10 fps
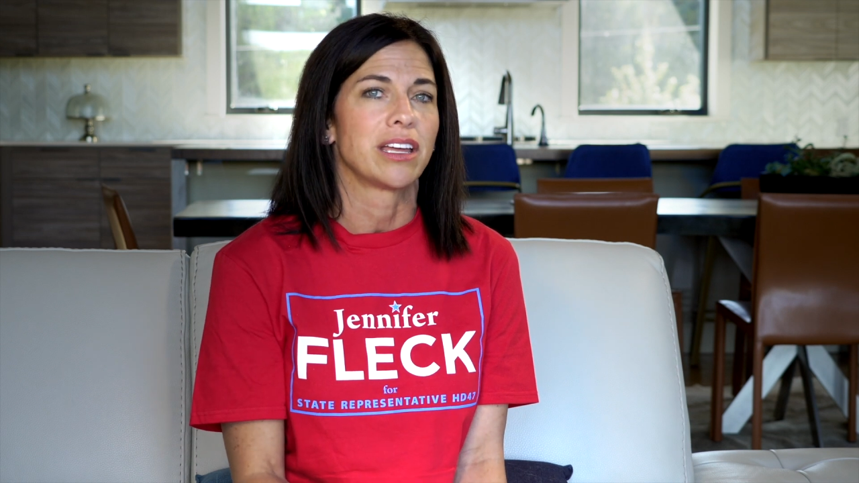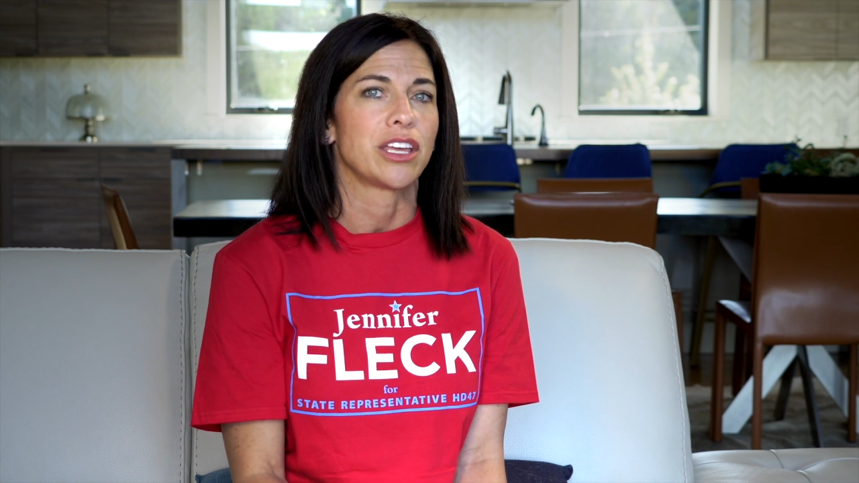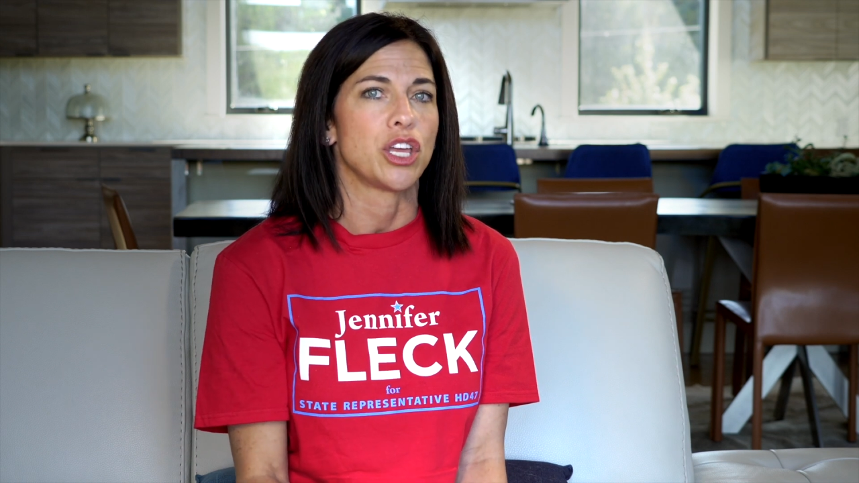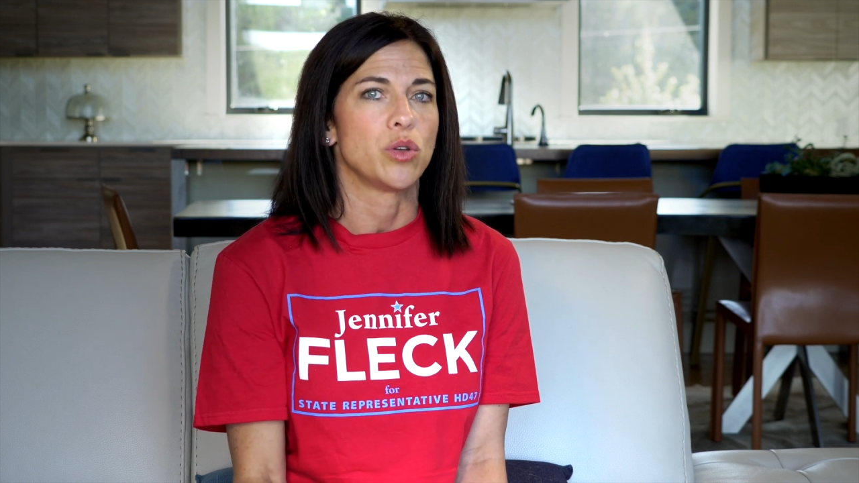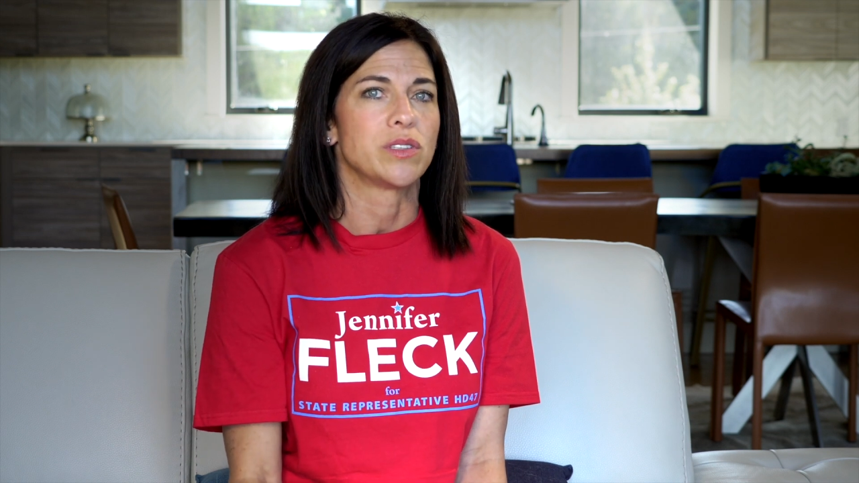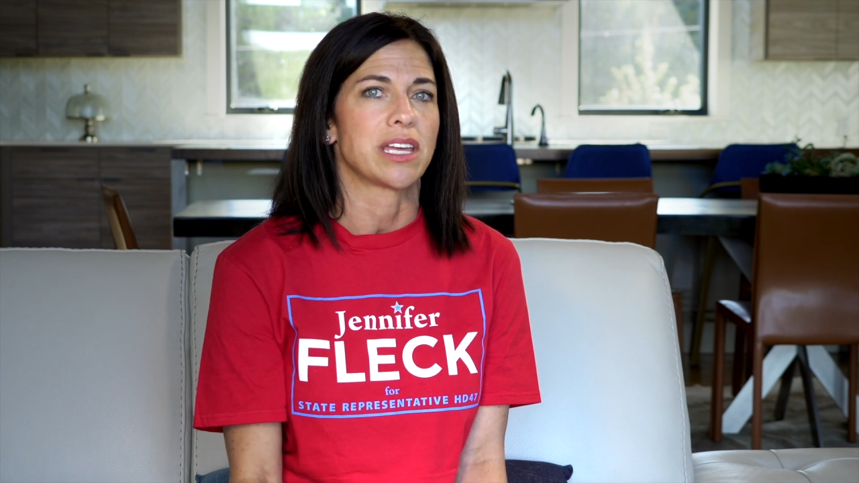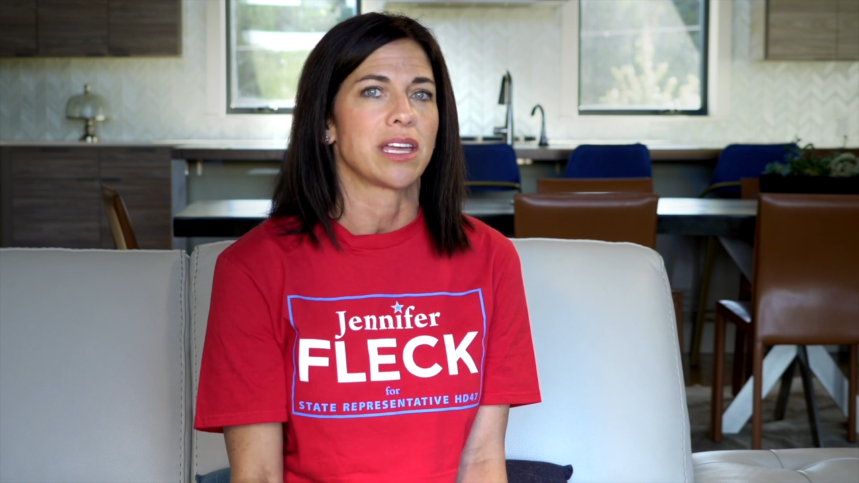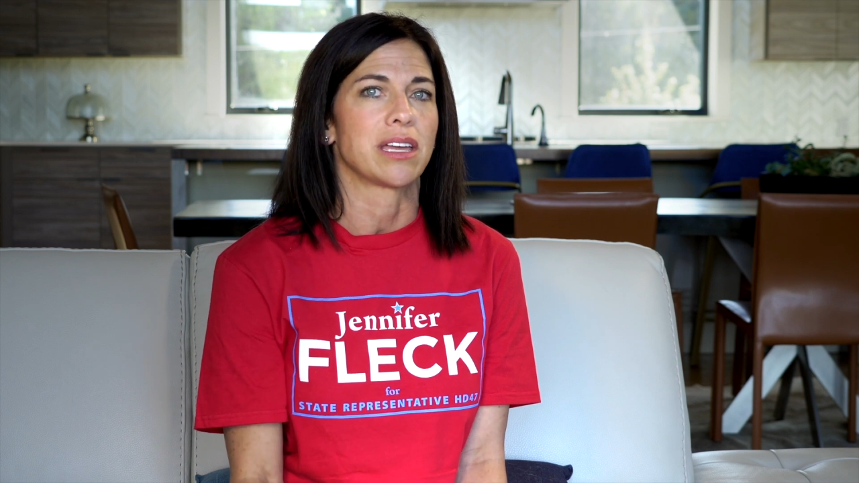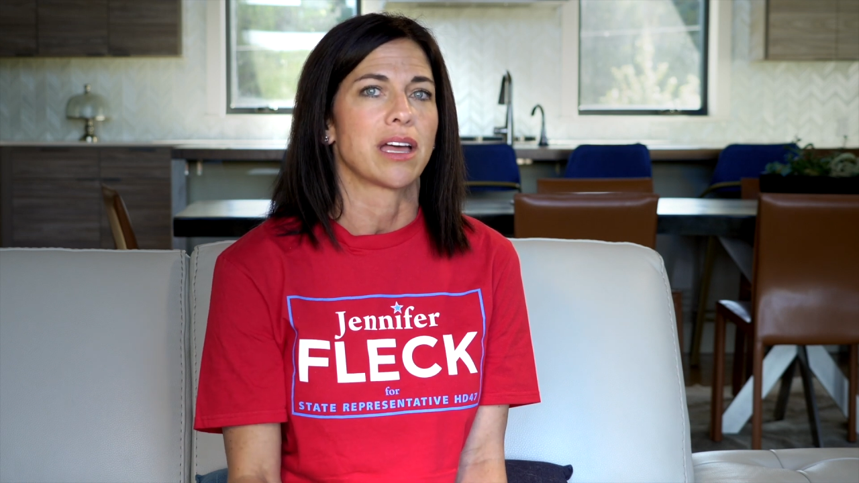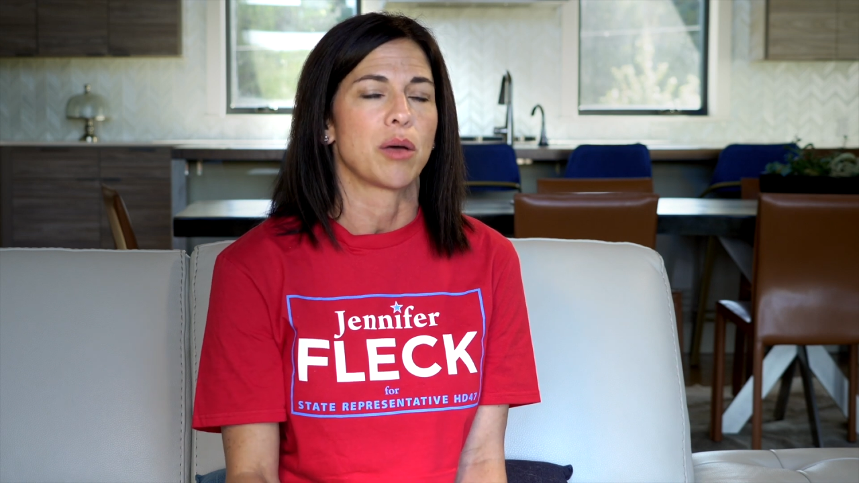
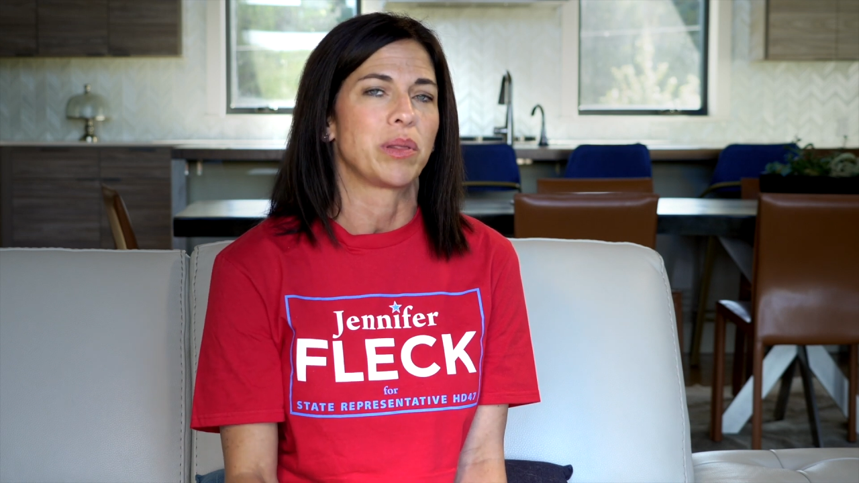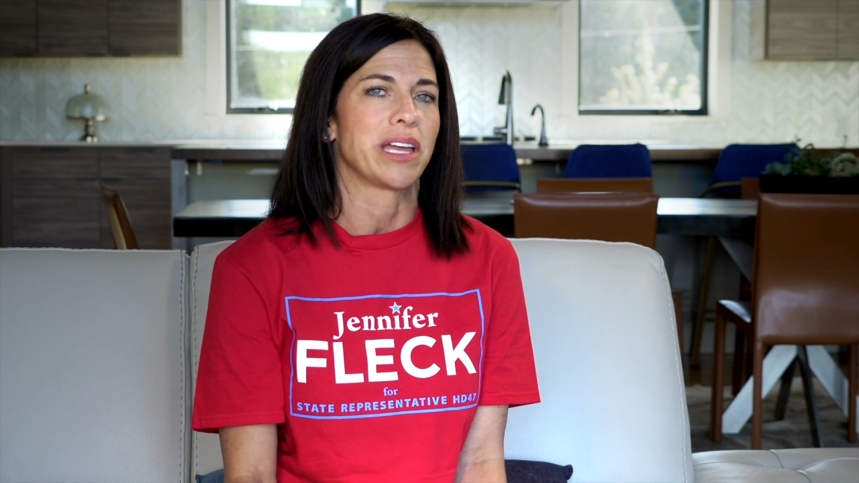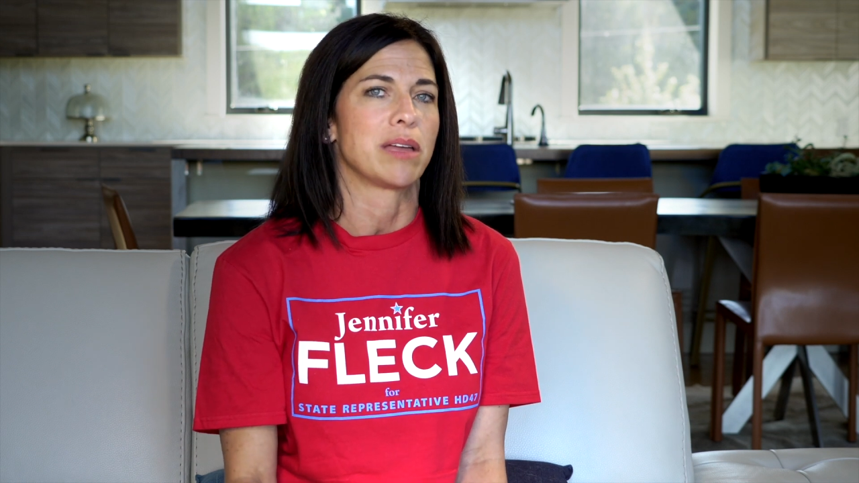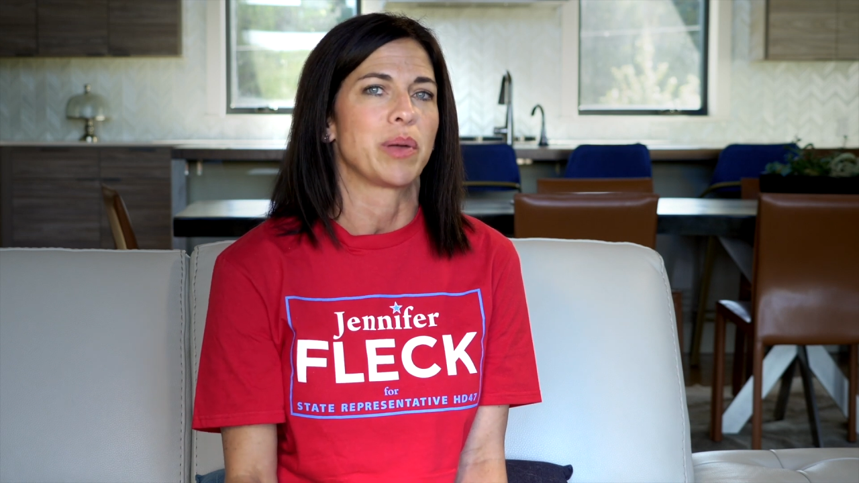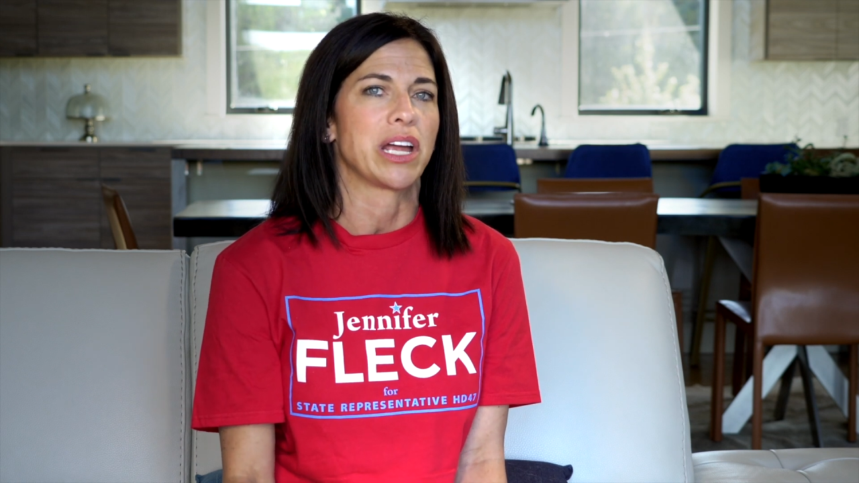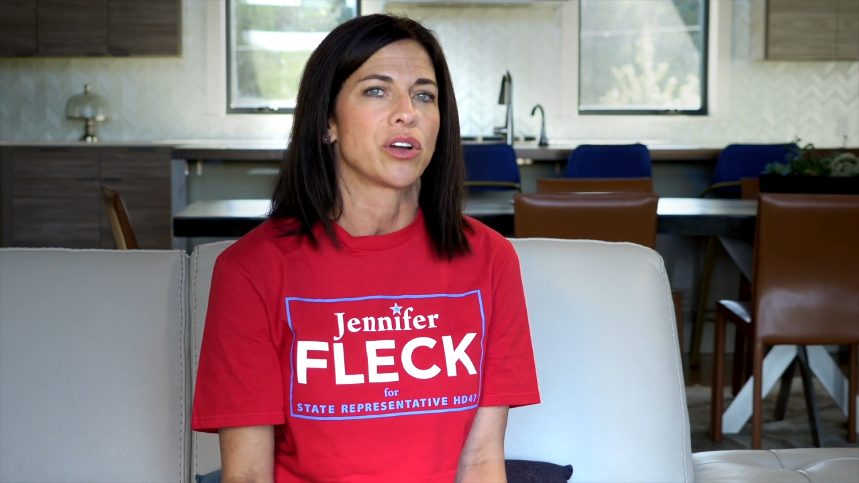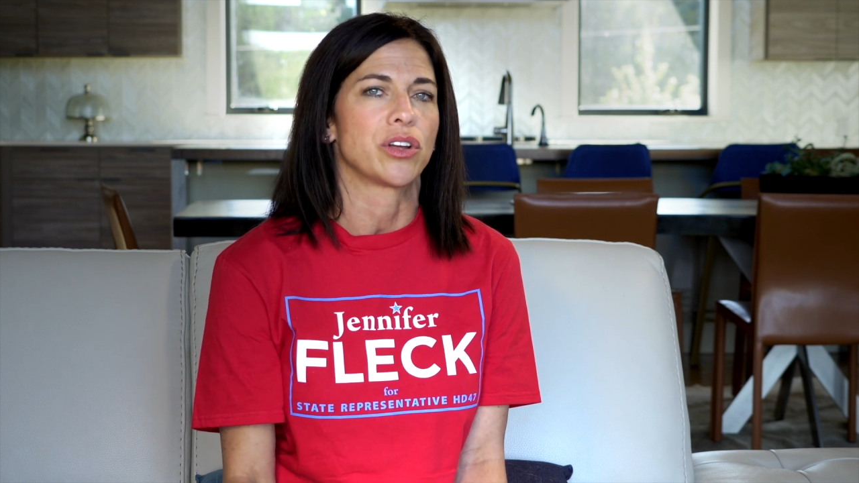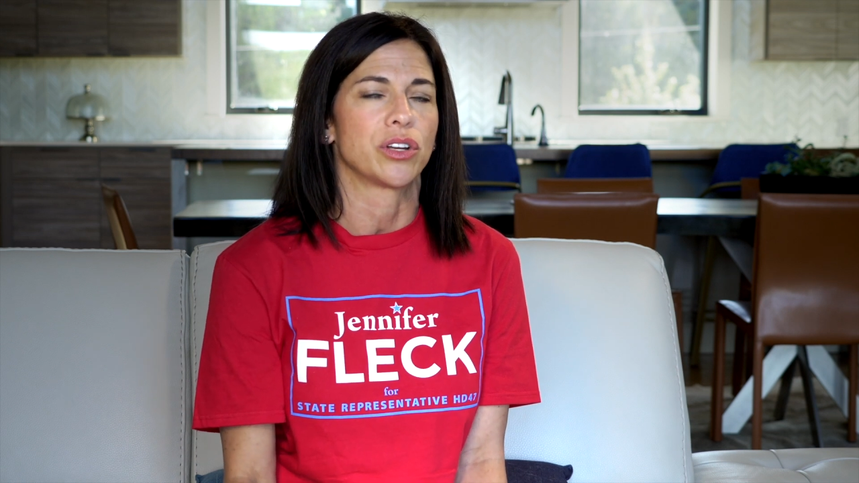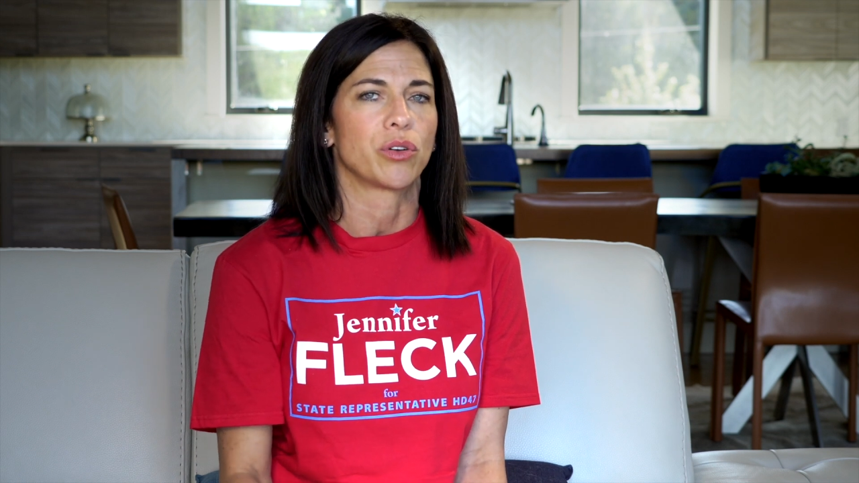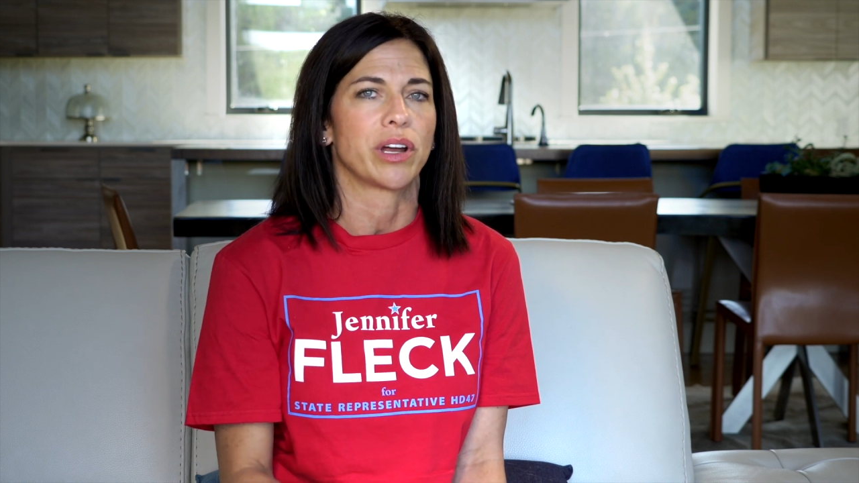using a Planned
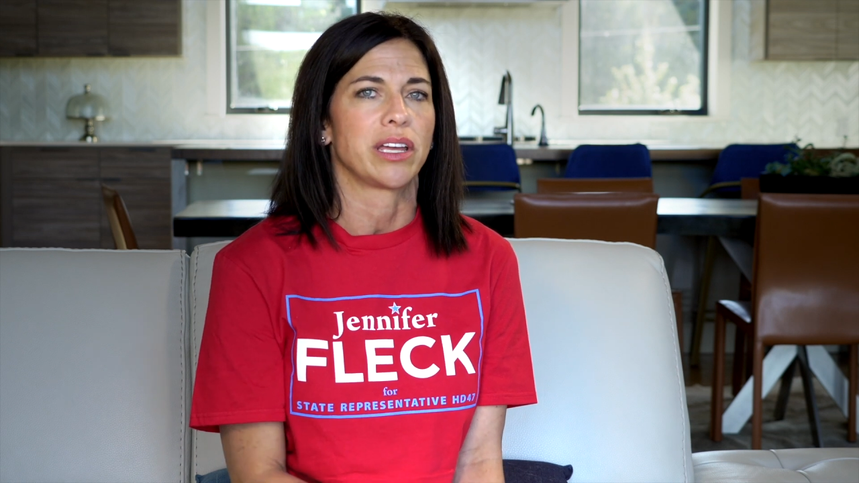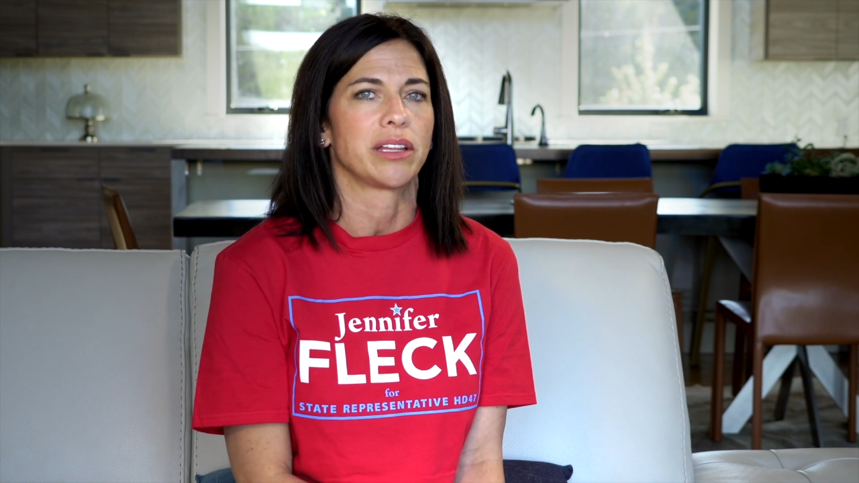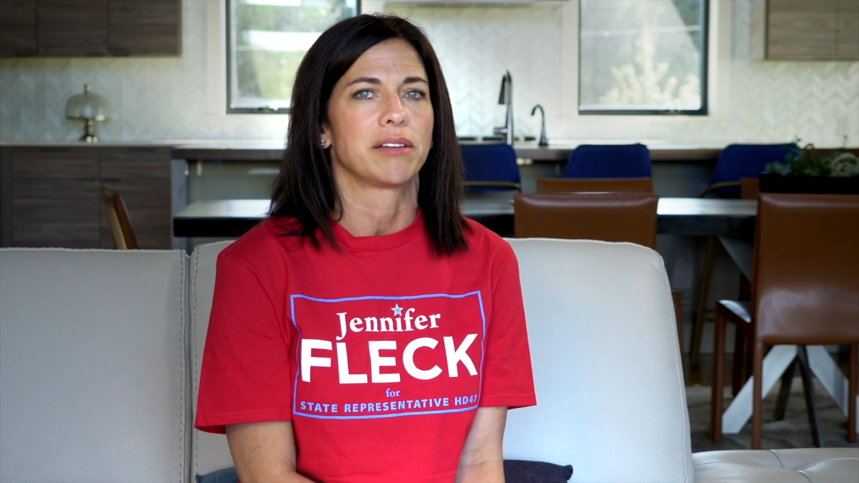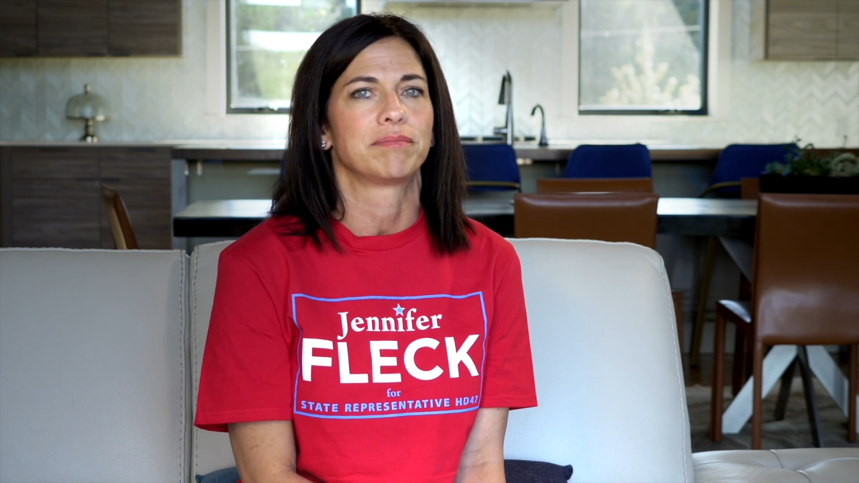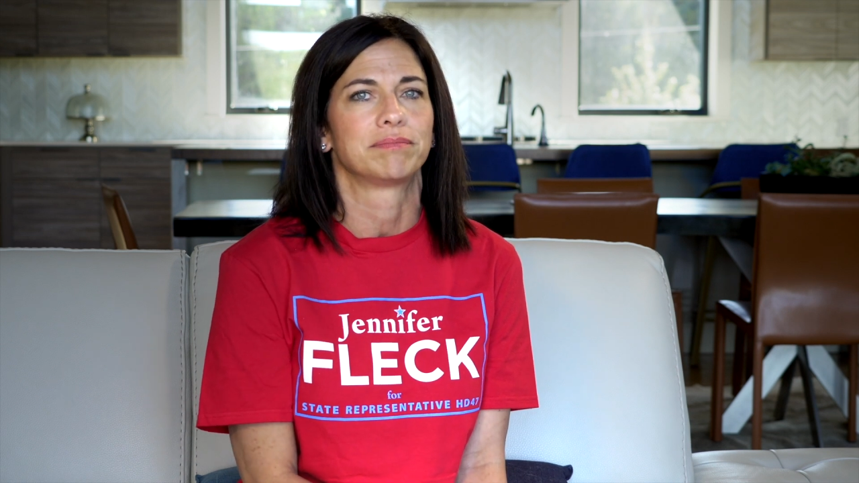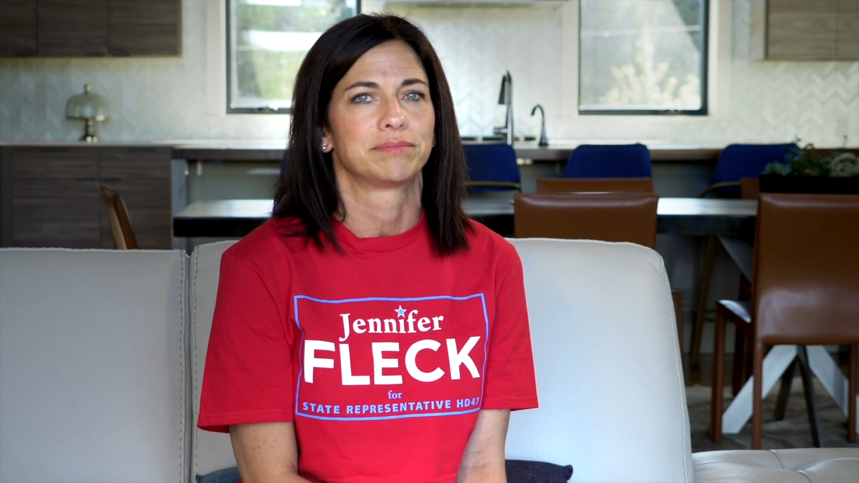Parenthood curriculum.